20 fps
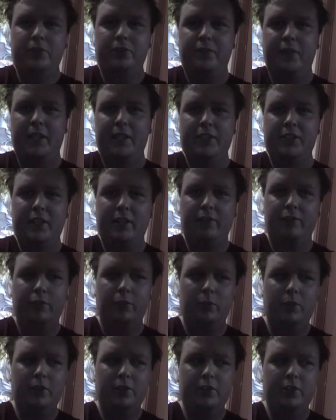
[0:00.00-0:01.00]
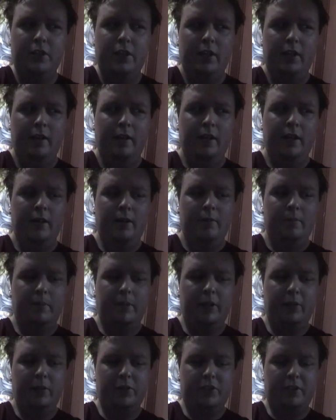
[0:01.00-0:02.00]
his face afterwards.
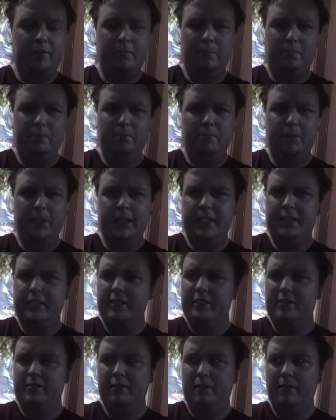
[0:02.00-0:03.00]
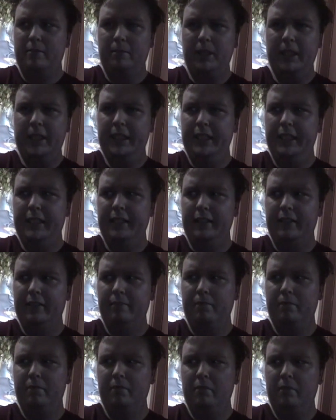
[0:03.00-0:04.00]
But it's completely
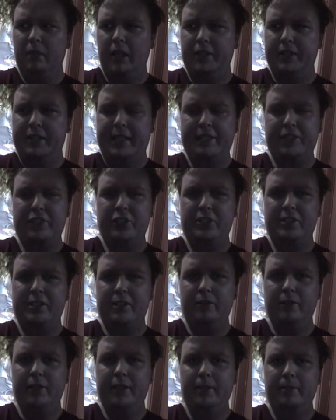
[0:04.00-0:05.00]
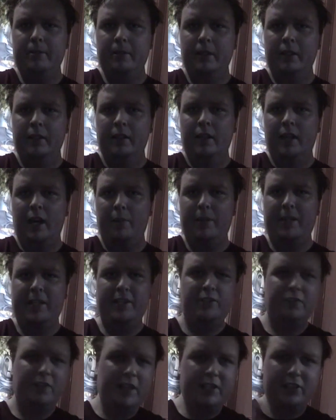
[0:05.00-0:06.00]
unnecessary. I mean,
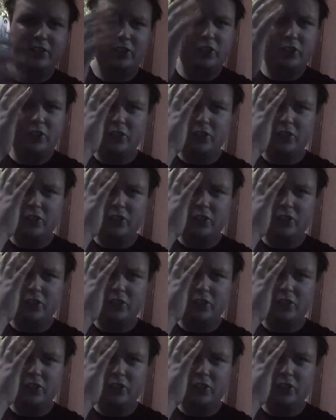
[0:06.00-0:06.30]
his face is